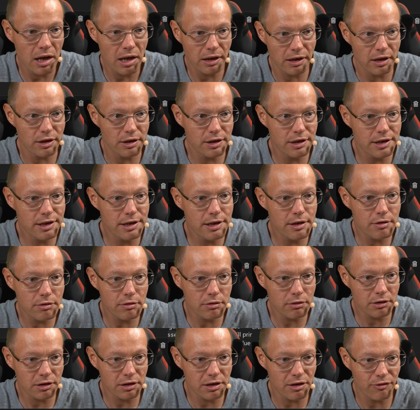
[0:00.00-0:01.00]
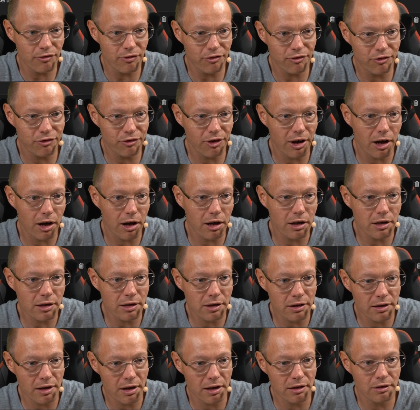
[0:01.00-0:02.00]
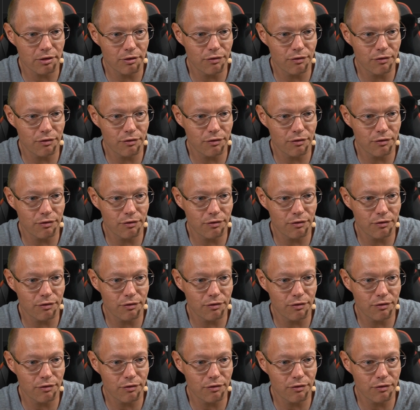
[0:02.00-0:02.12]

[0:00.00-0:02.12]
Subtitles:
that you define that